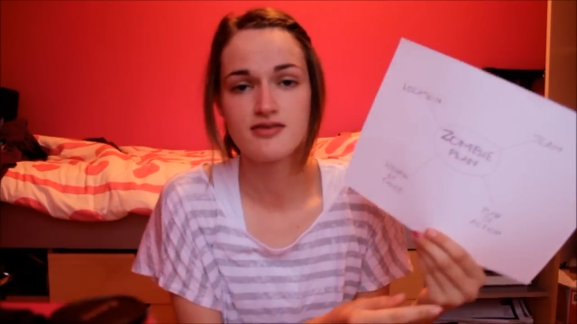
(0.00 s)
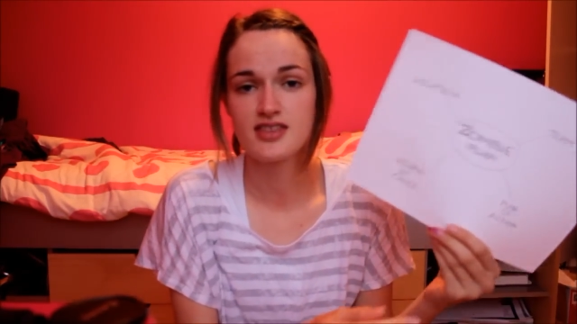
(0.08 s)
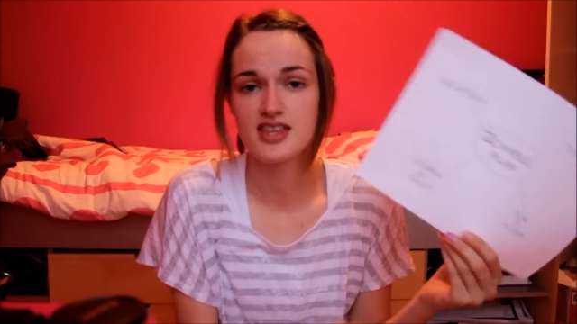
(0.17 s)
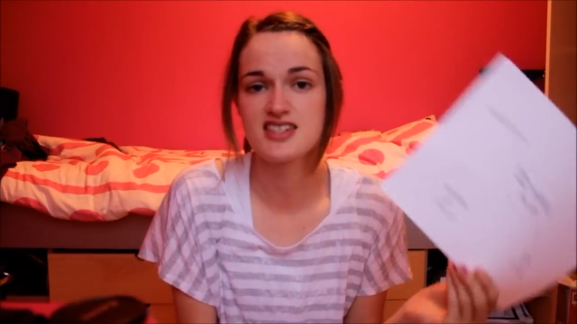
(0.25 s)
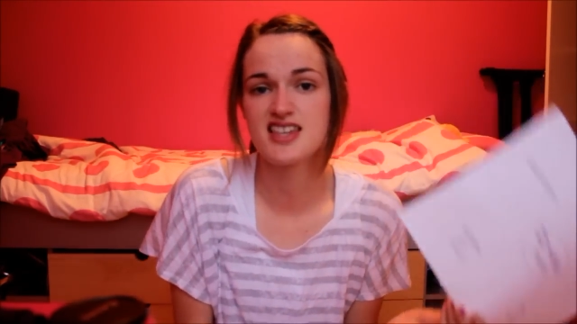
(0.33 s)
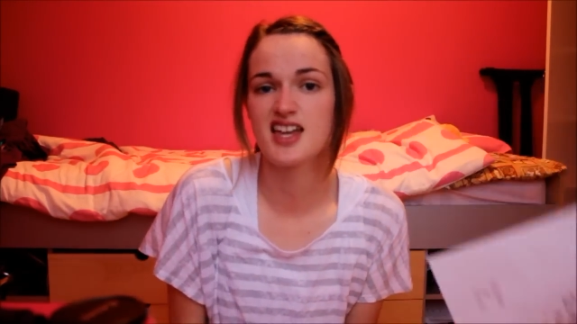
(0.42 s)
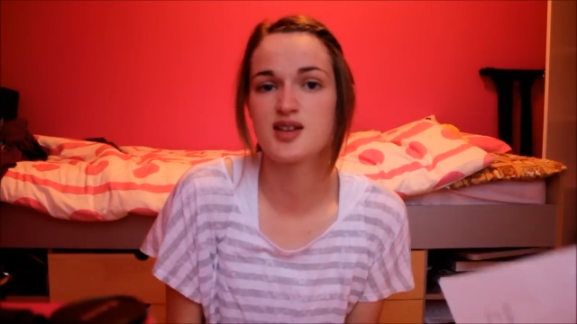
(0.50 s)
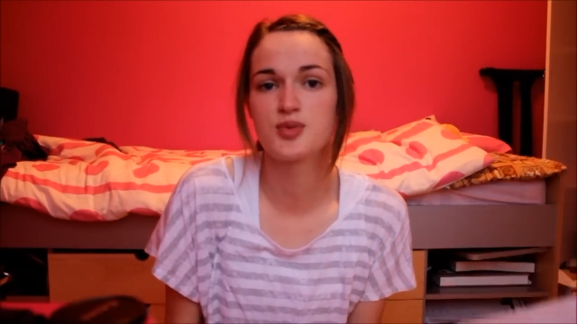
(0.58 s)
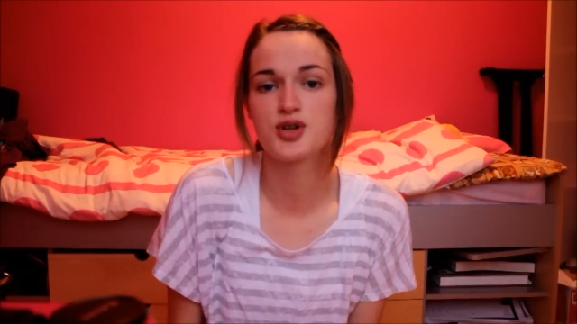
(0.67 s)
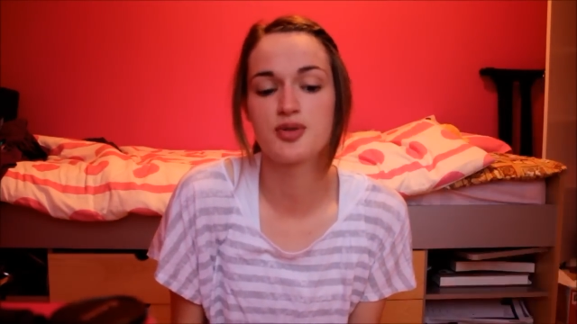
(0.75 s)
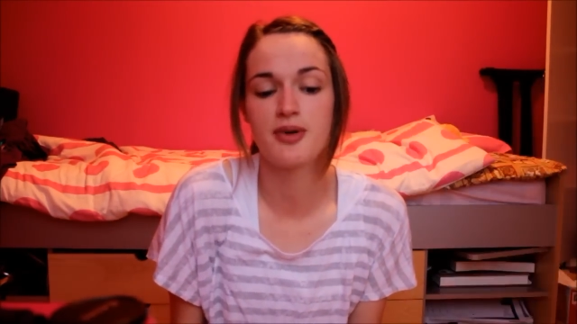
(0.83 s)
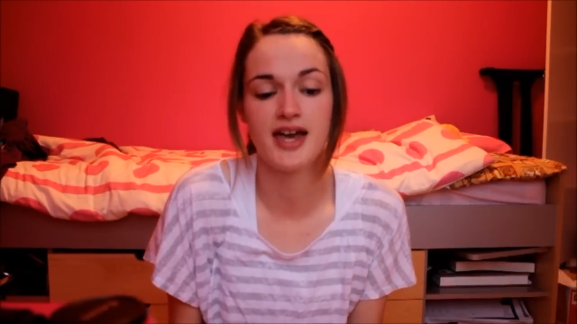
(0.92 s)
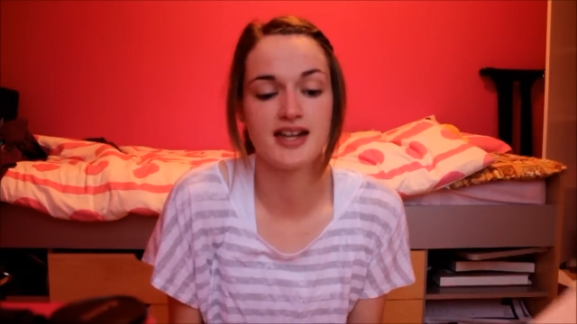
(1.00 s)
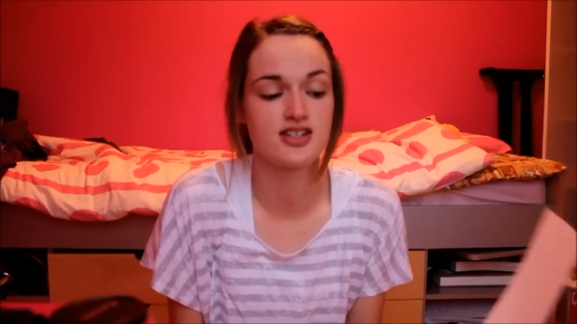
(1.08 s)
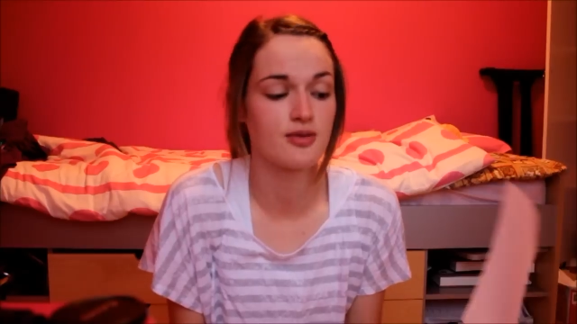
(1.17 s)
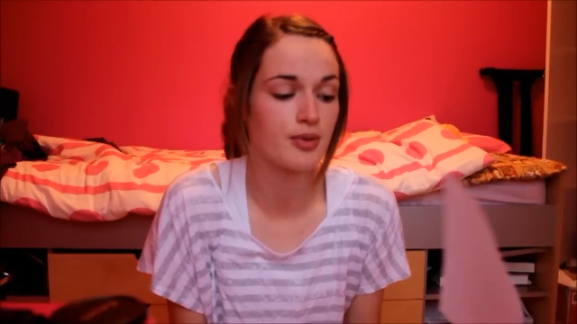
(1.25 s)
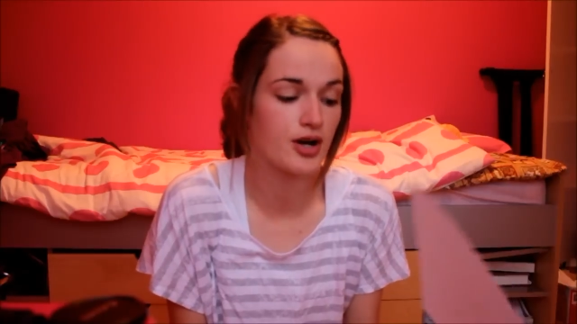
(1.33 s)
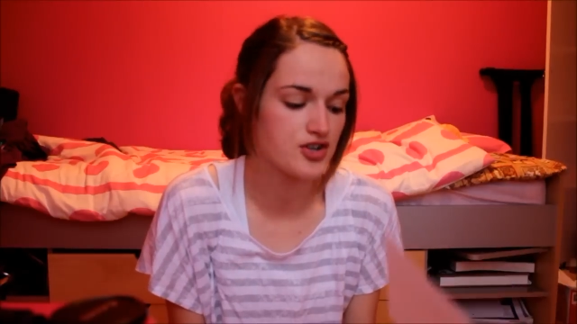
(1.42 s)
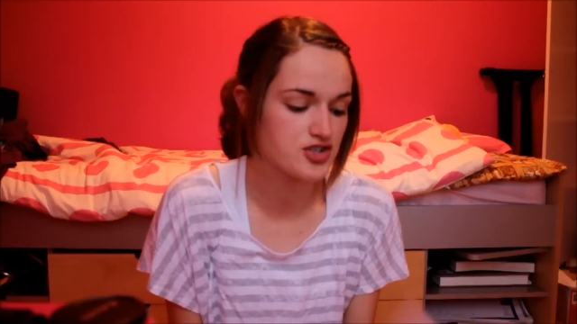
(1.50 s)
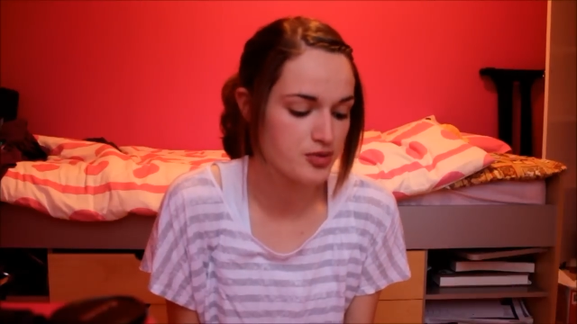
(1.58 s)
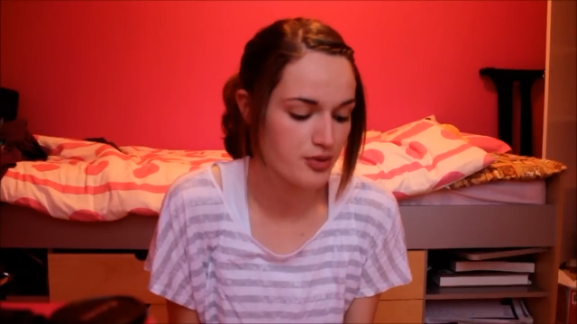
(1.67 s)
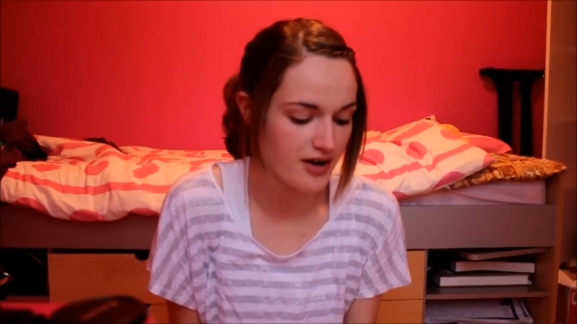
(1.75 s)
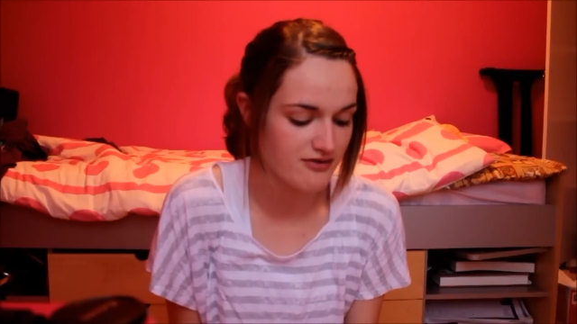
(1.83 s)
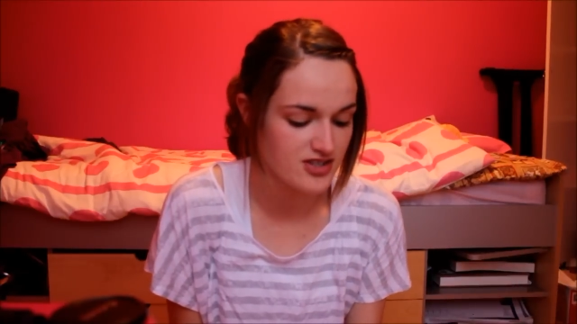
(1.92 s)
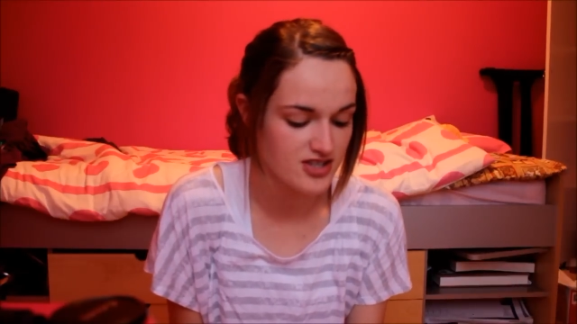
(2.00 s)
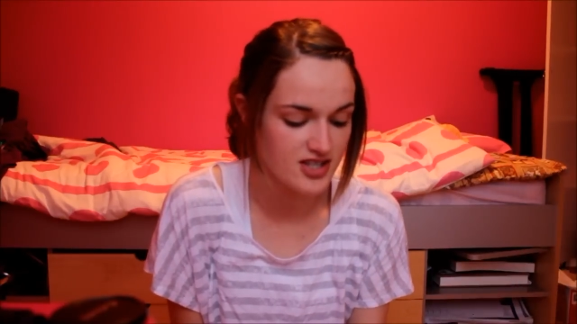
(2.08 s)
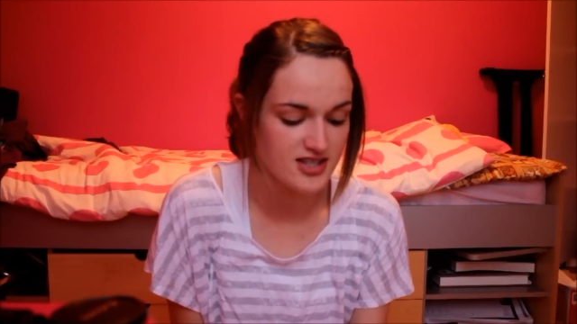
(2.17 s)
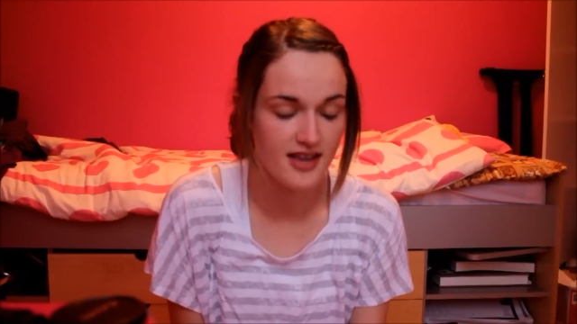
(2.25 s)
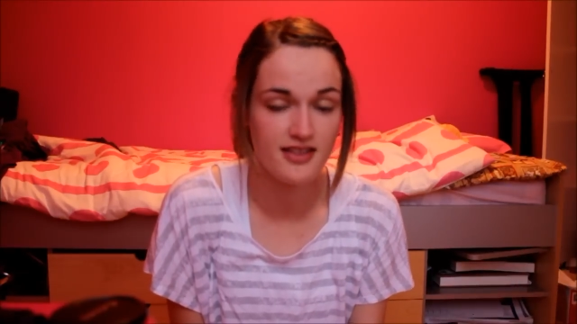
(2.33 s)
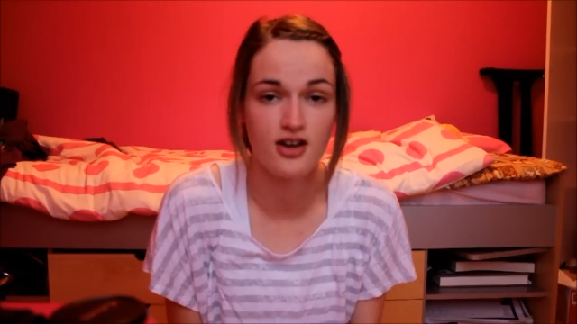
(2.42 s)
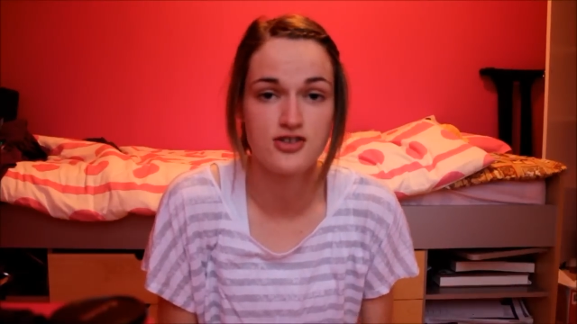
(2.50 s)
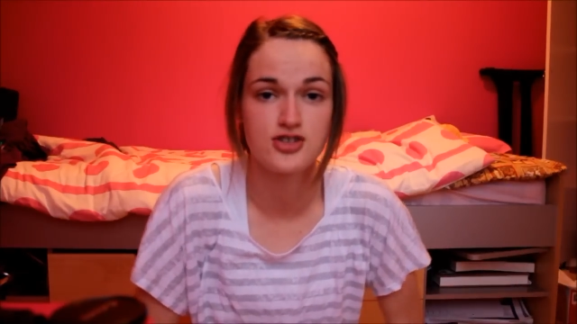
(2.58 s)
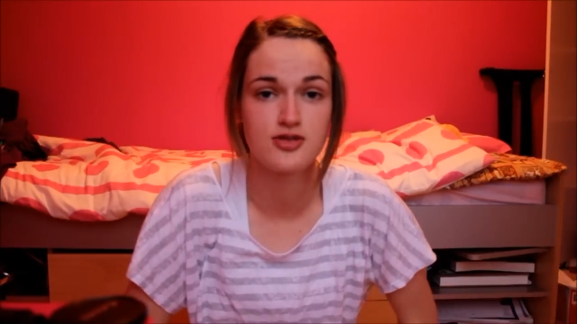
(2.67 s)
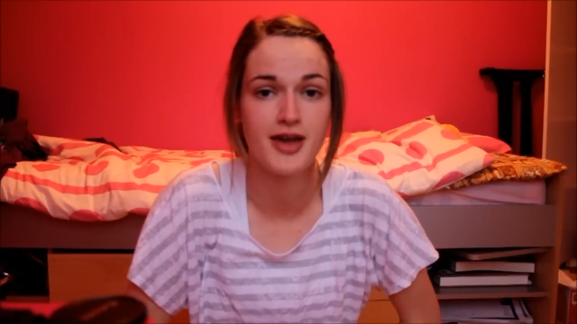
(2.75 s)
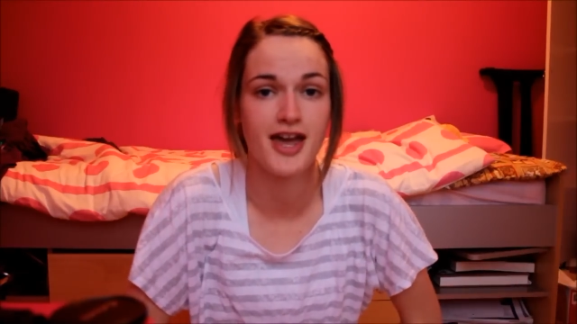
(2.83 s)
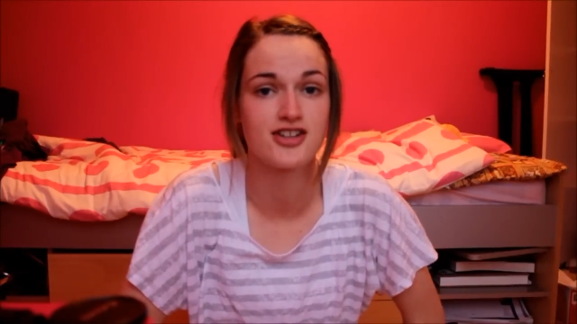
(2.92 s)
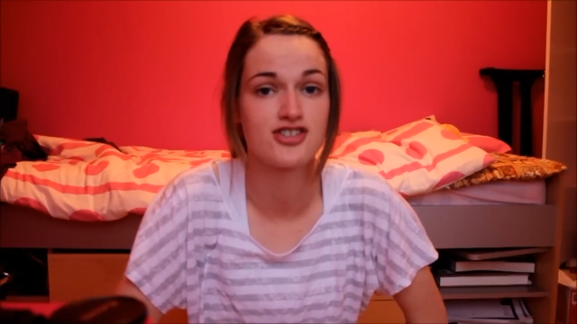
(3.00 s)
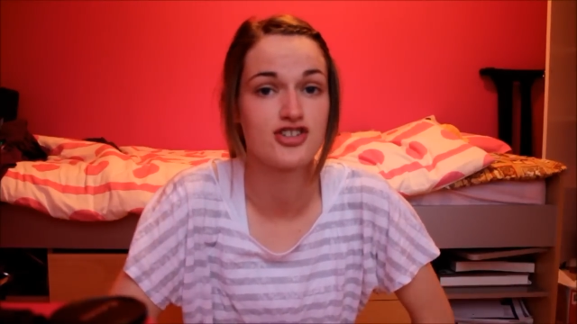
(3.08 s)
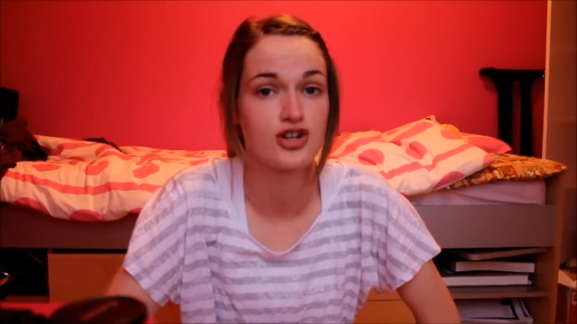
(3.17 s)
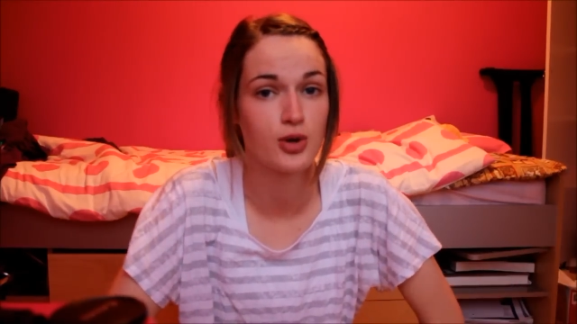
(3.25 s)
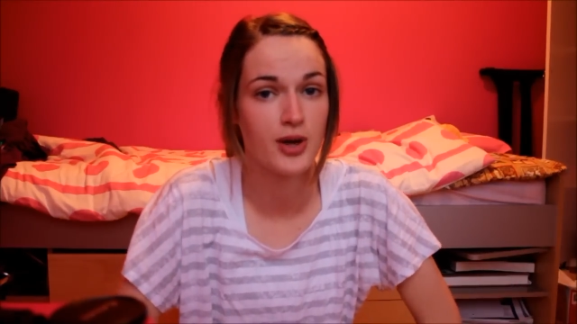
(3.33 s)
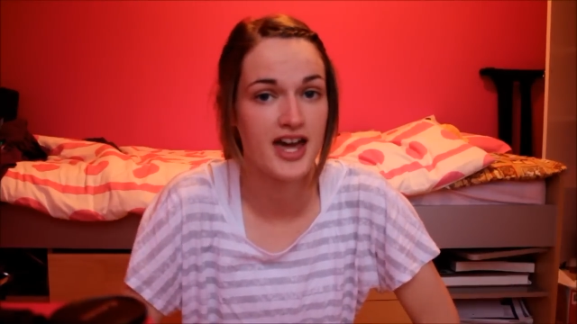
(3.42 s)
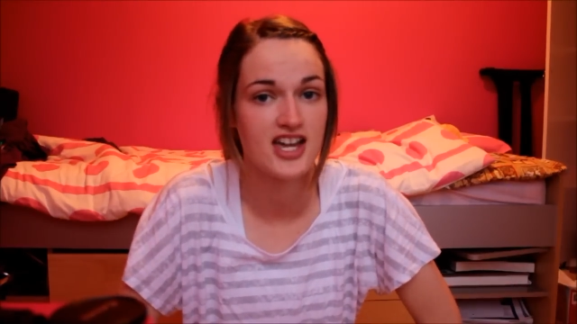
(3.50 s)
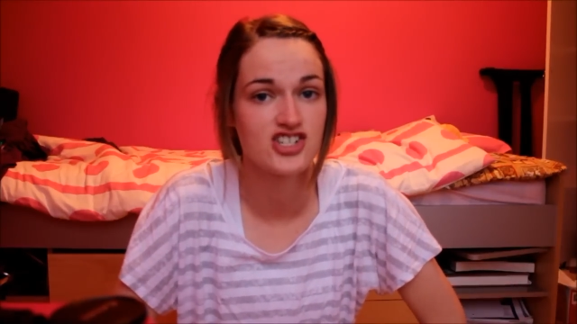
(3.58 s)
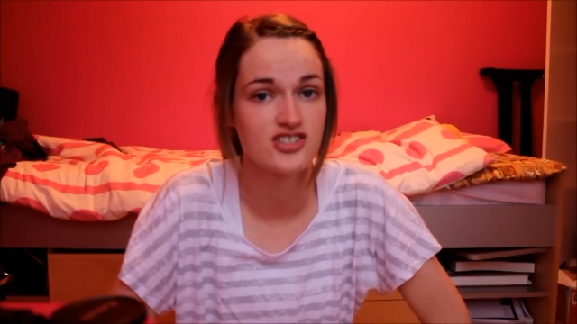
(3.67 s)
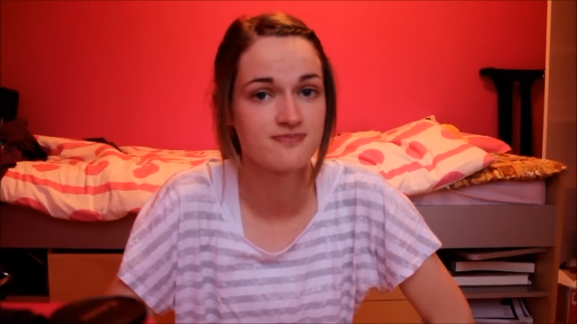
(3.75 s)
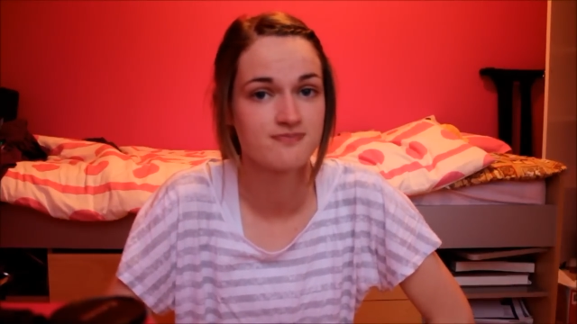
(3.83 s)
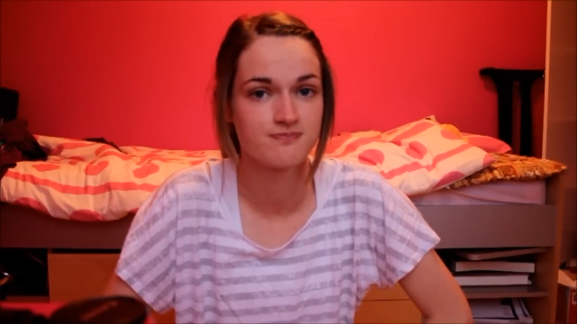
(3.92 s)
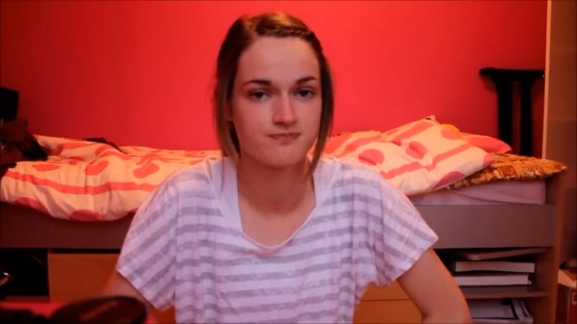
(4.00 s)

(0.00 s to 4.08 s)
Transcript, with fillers: These kind of more depend on personal preferences and they also depend on your location.